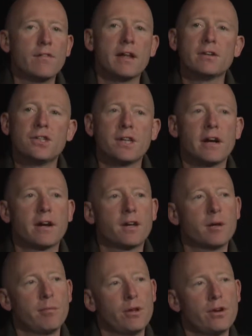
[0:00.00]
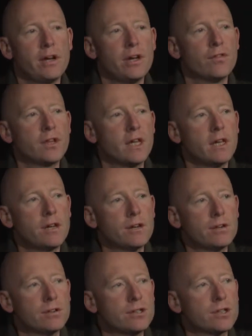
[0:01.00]
energy in our community over the
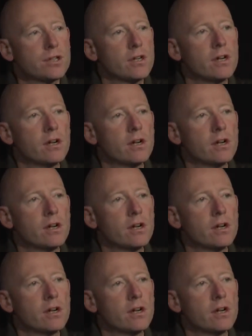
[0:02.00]
years